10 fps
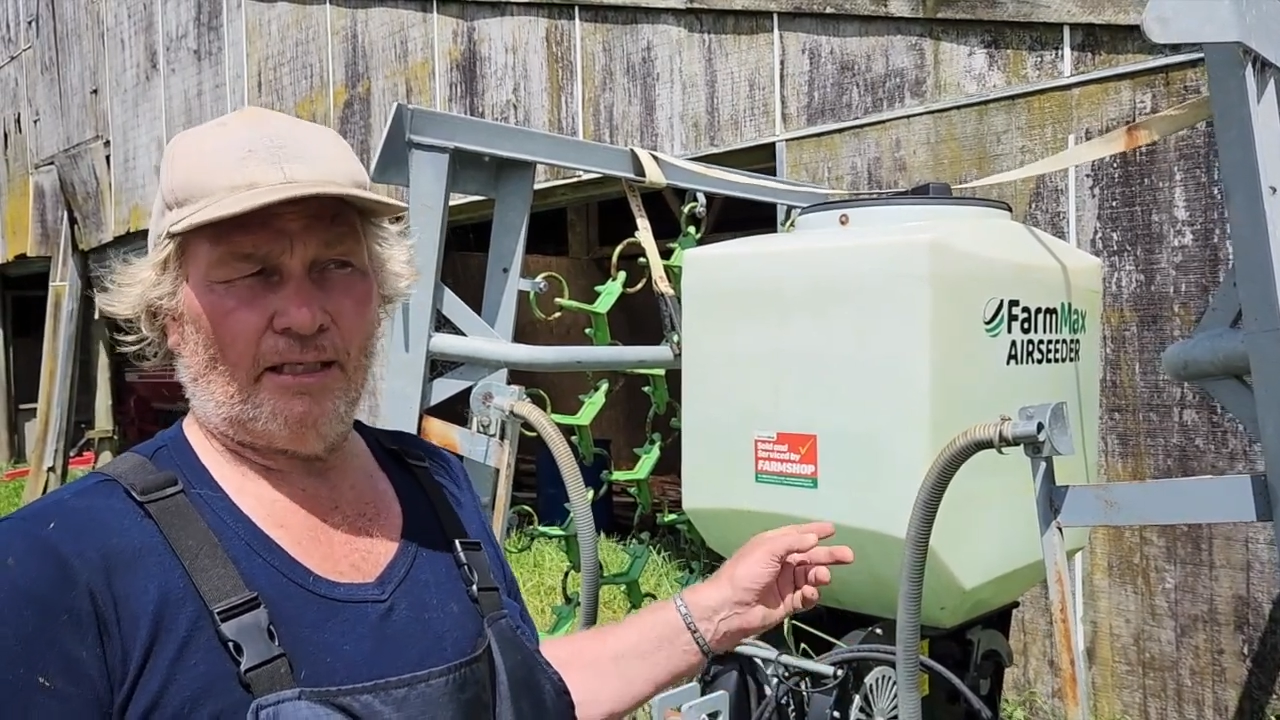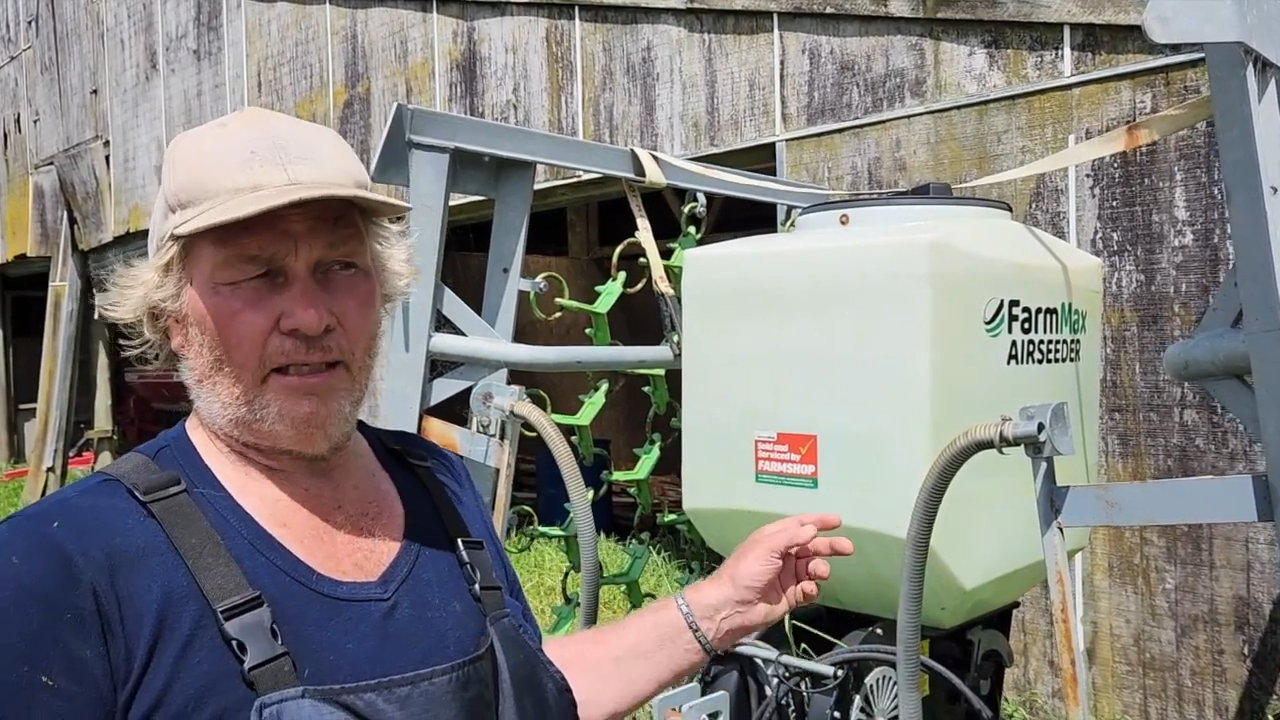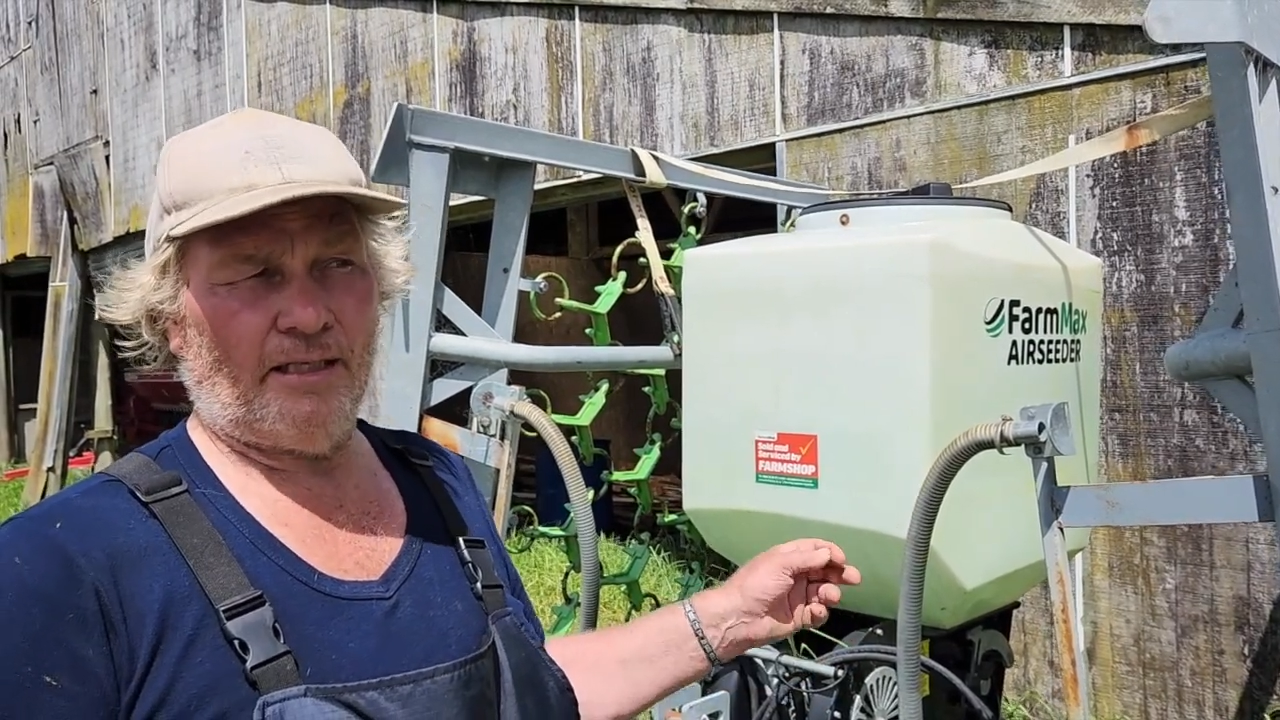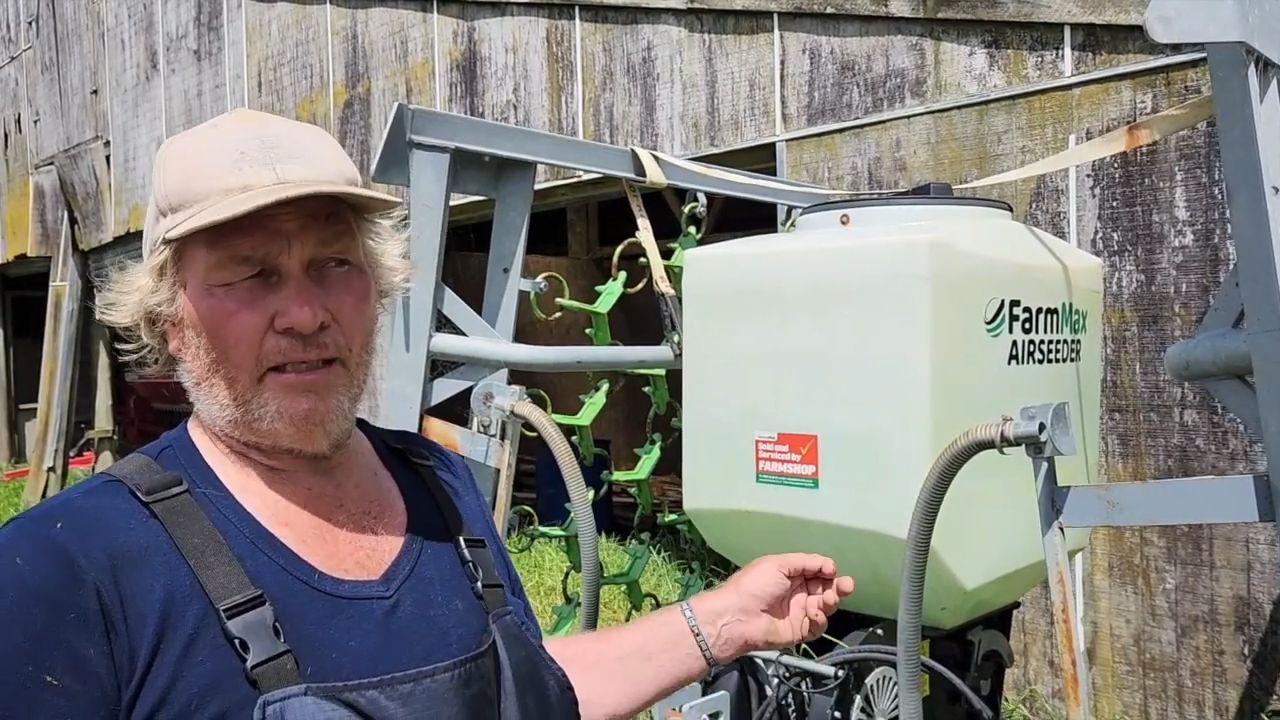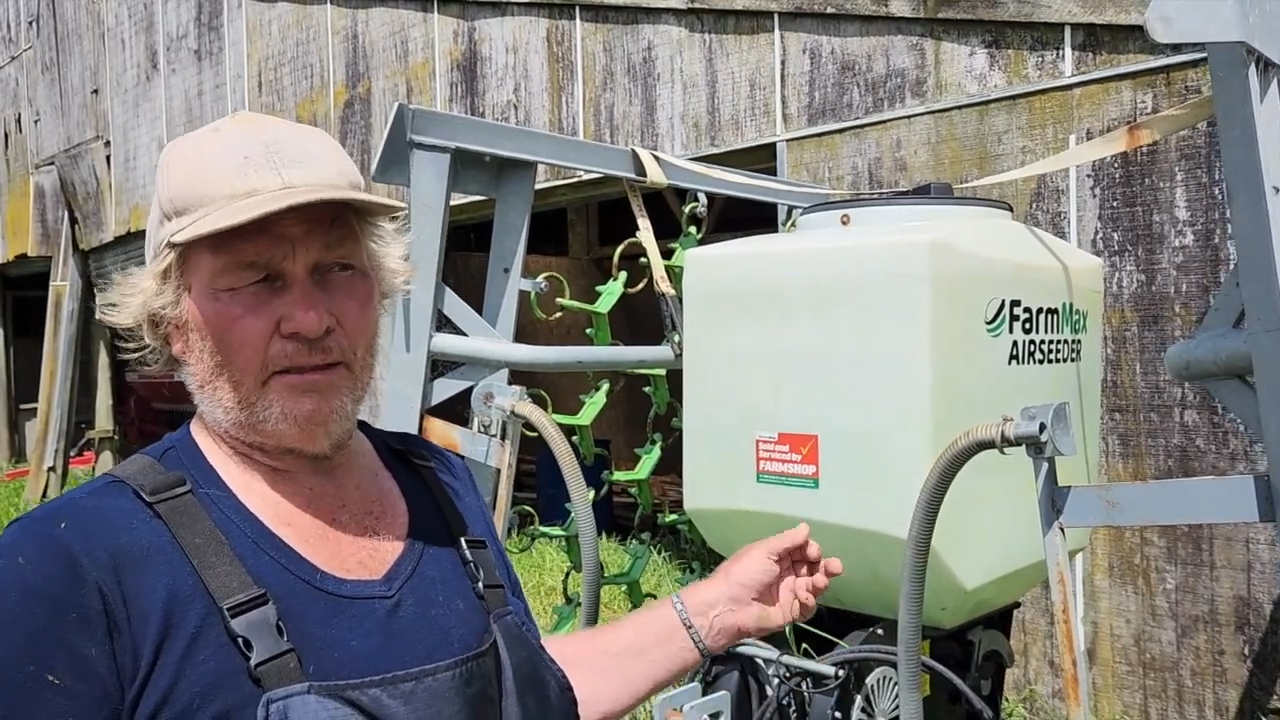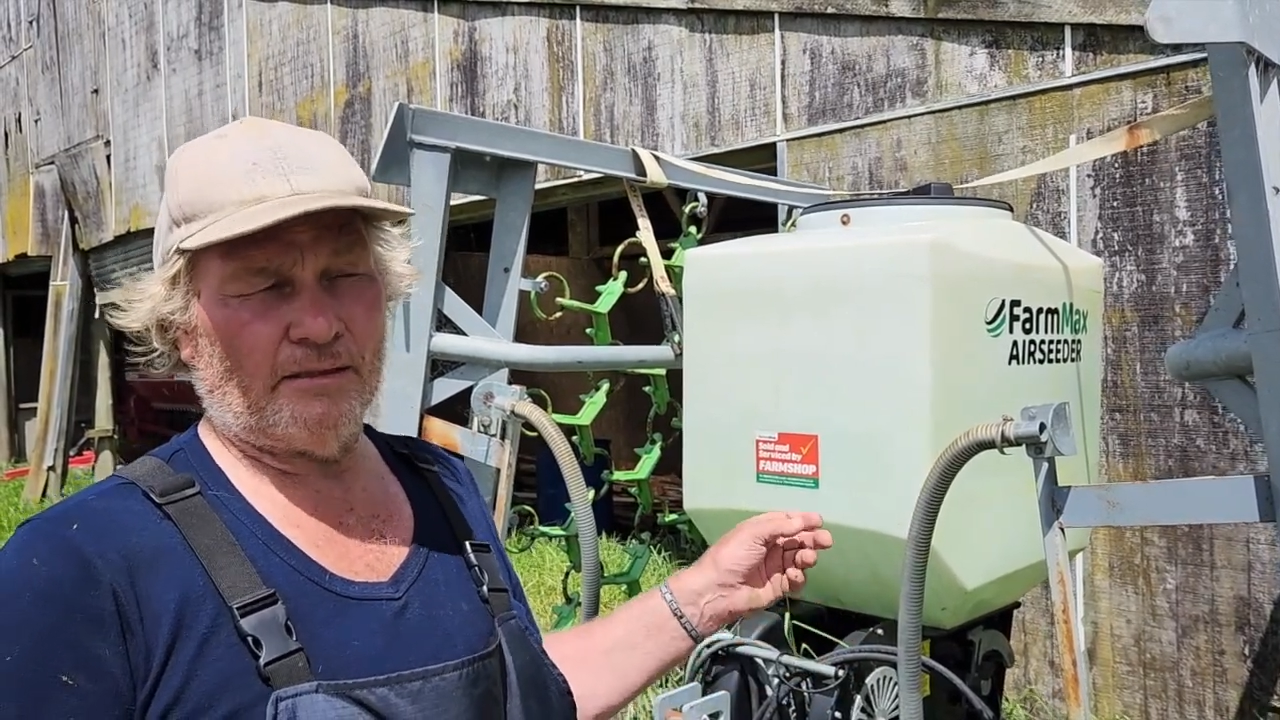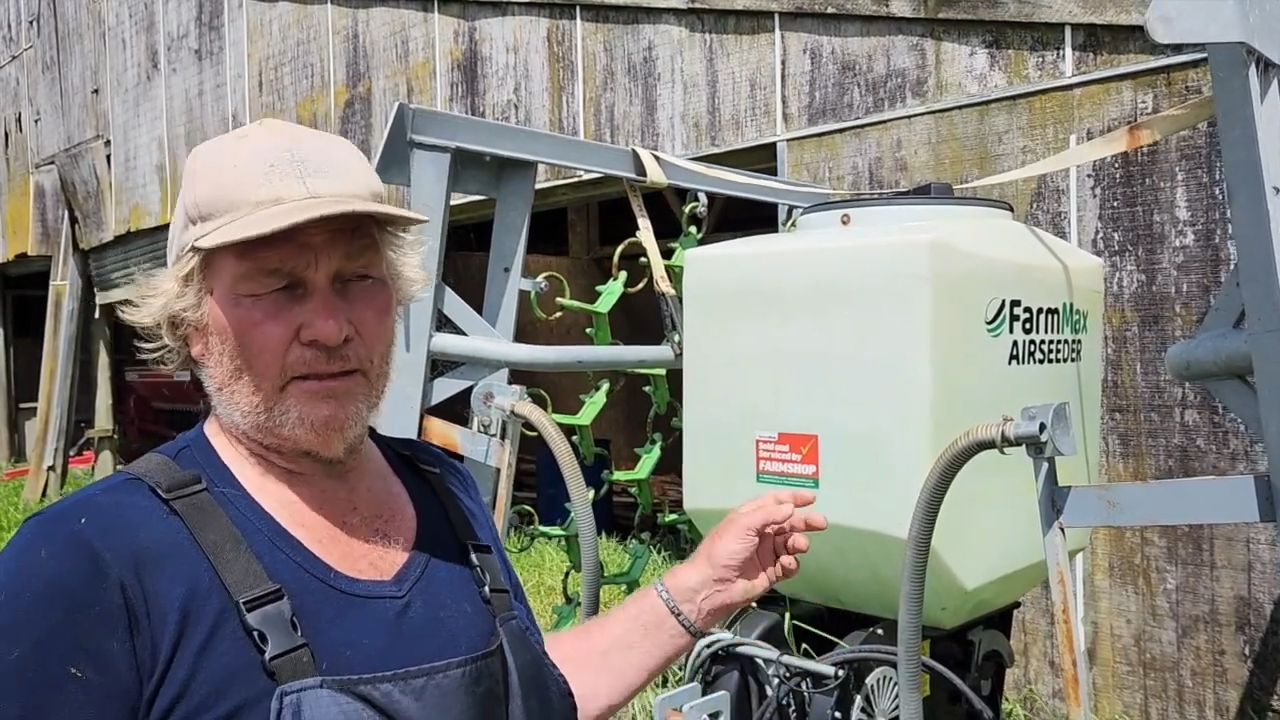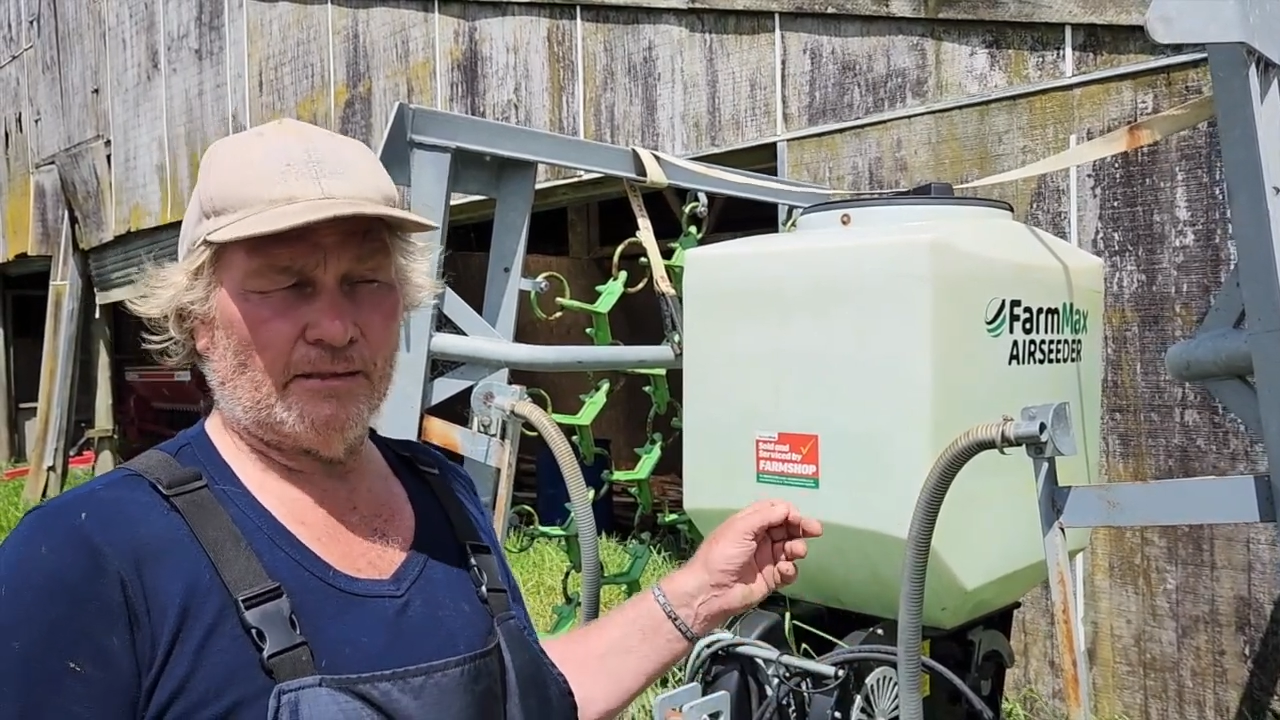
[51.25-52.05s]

and